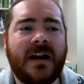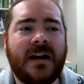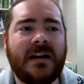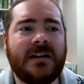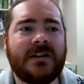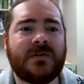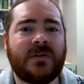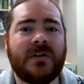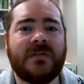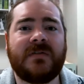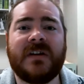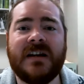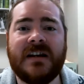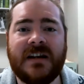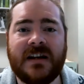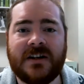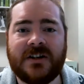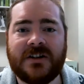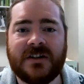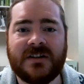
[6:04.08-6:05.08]
any sort of
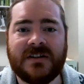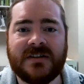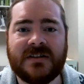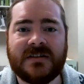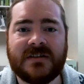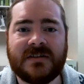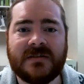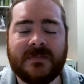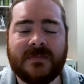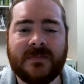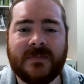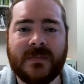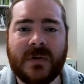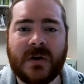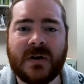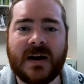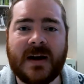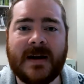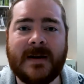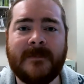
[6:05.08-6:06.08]
conditions.
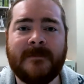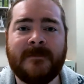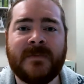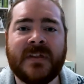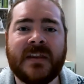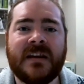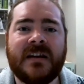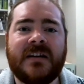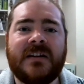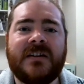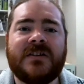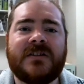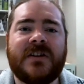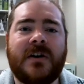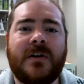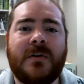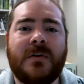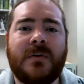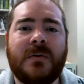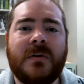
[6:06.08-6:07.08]
Okay,
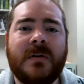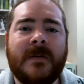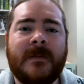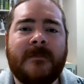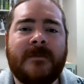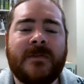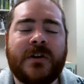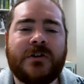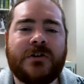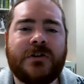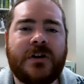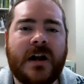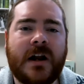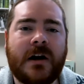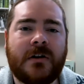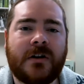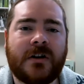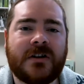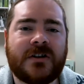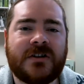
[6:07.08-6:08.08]
so the
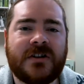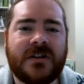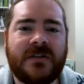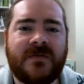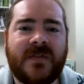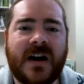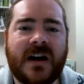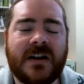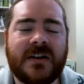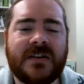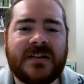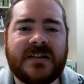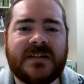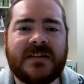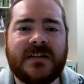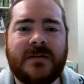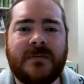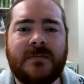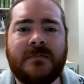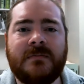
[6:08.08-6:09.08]
Judeo-Christian value
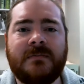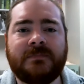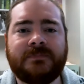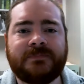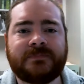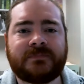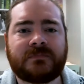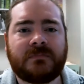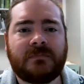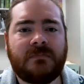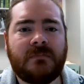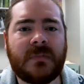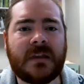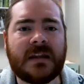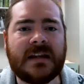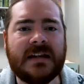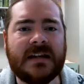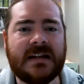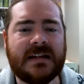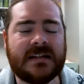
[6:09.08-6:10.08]
system
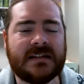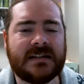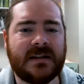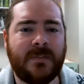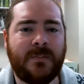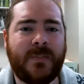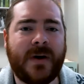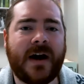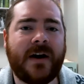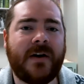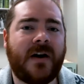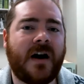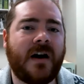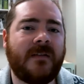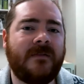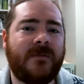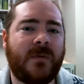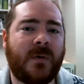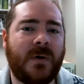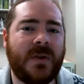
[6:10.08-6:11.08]
is the
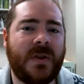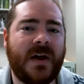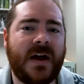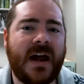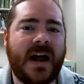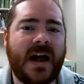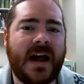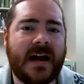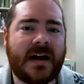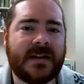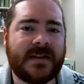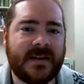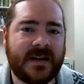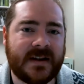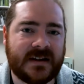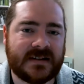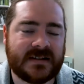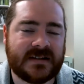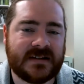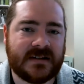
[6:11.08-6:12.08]
bedrock for the
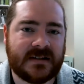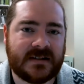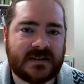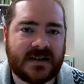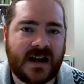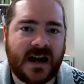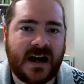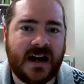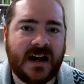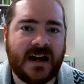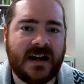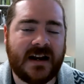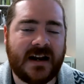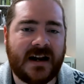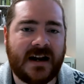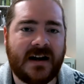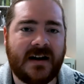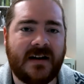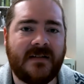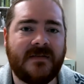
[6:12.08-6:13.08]
ethics side
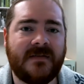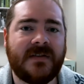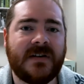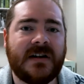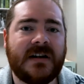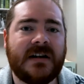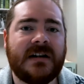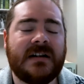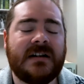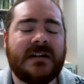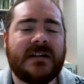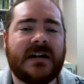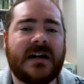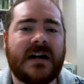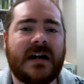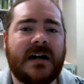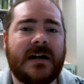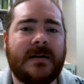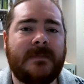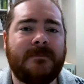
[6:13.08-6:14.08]
of
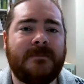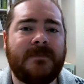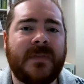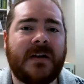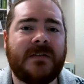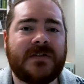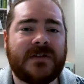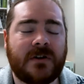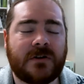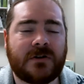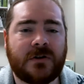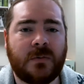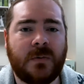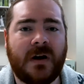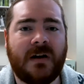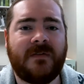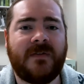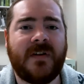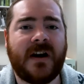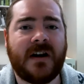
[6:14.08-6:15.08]
social
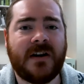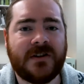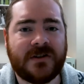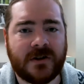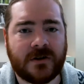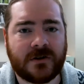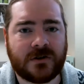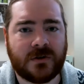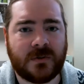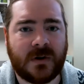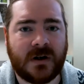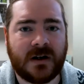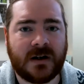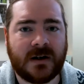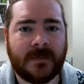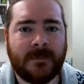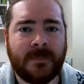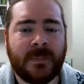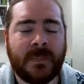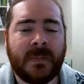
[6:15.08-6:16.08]
welfare and social work.
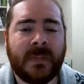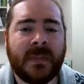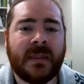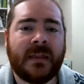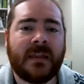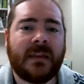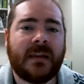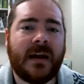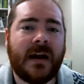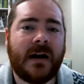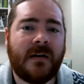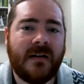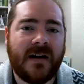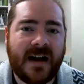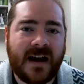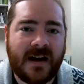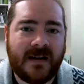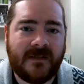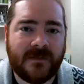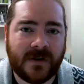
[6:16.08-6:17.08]

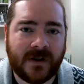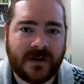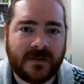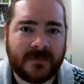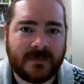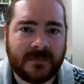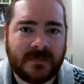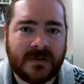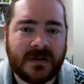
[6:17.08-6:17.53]
However,